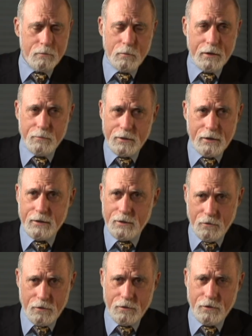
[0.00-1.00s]
might be
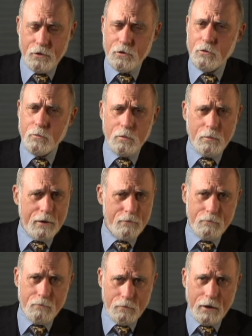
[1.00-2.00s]
1962, but my
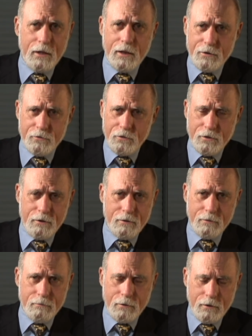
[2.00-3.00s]
recollections
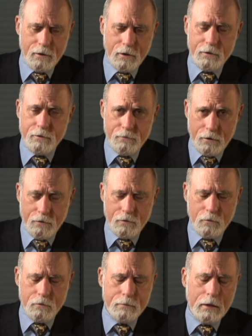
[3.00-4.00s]
here are not trustable.